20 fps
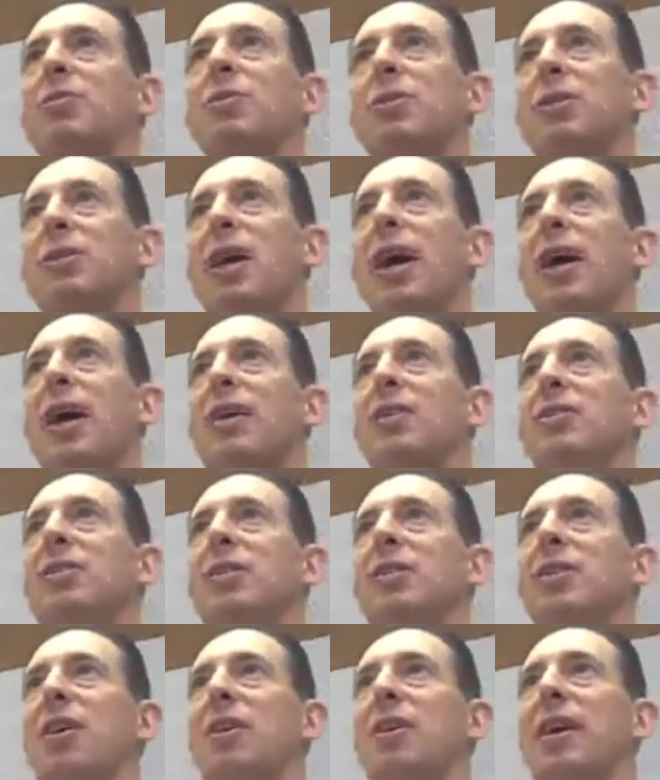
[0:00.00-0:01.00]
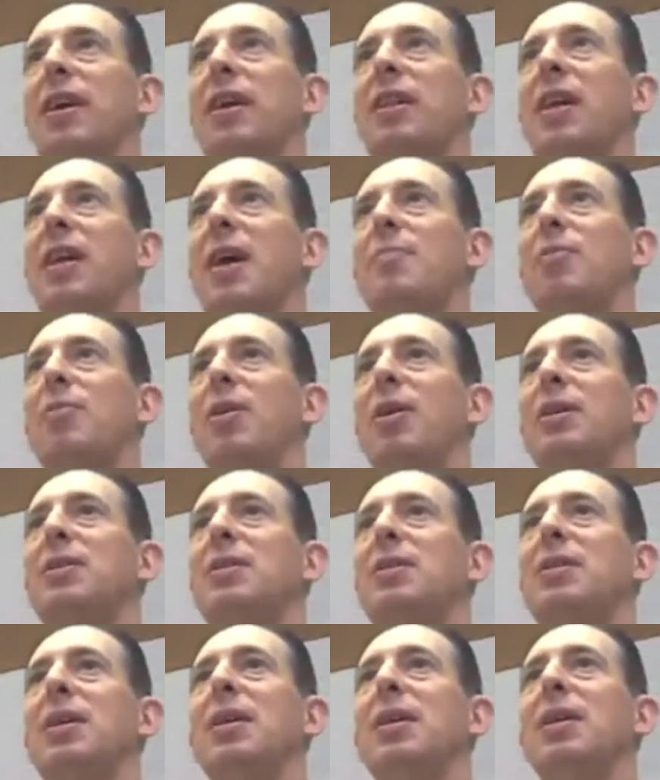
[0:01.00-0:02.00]
styles in Carnegie
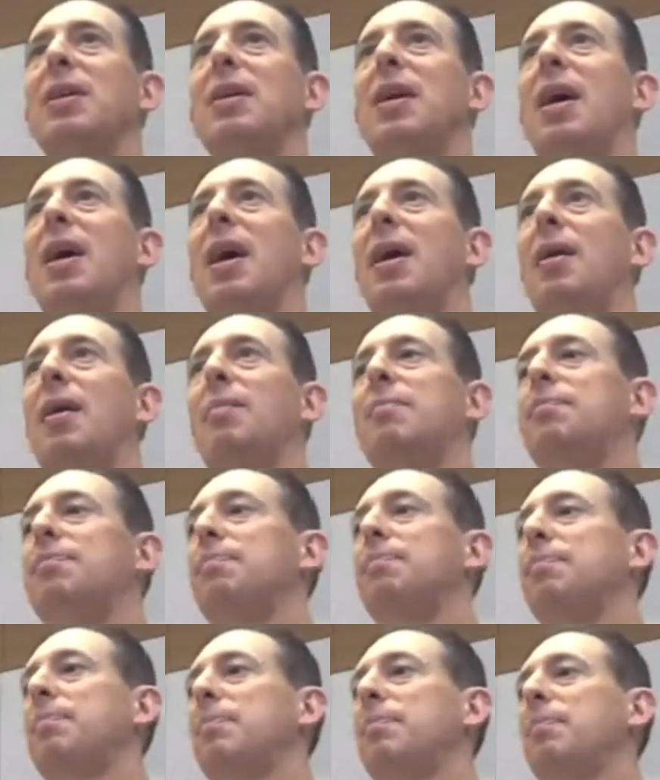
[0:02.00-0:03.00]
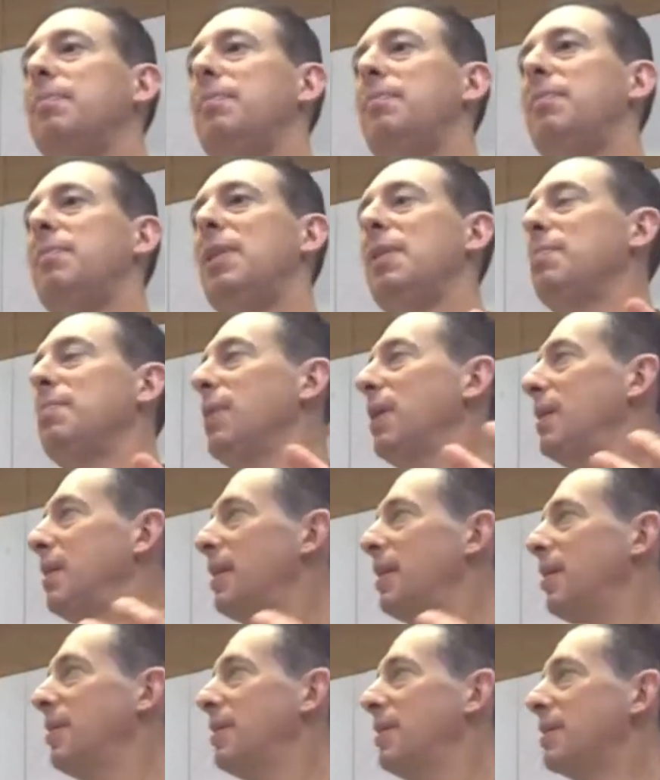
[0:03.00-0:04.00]
libraries,
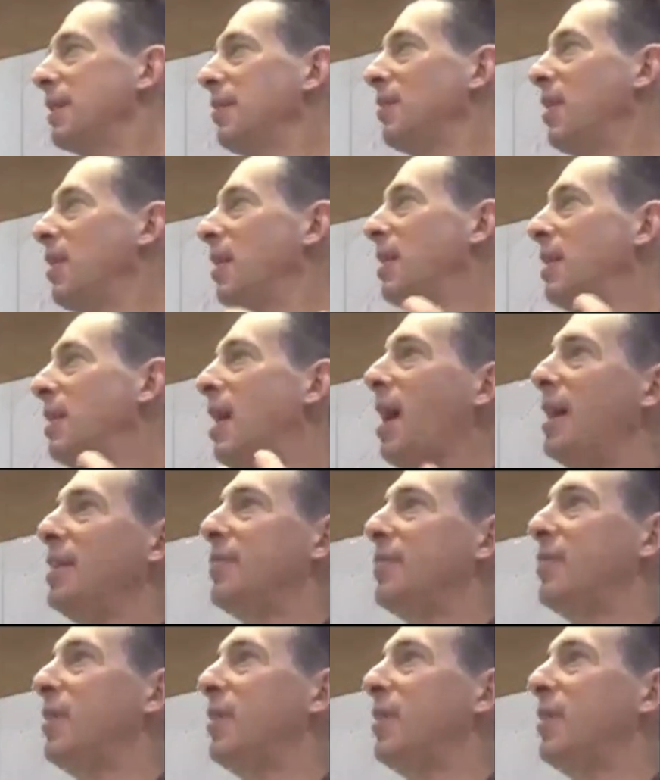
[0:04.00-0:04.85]
but there is a kind of